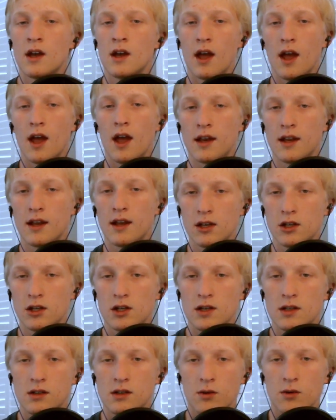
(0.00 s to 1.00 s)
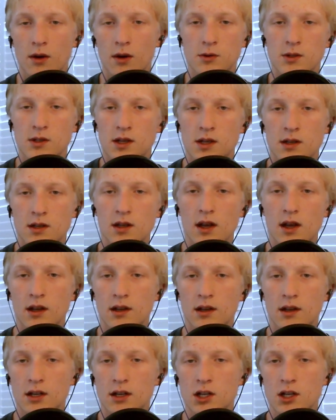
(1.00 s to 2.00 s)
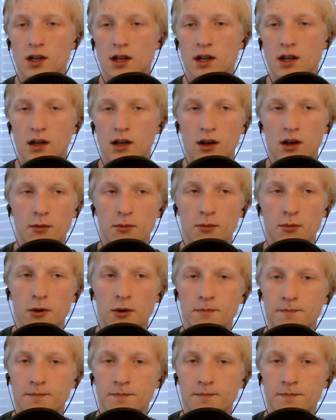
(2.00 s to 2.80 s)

and each disk represented a digit in a number.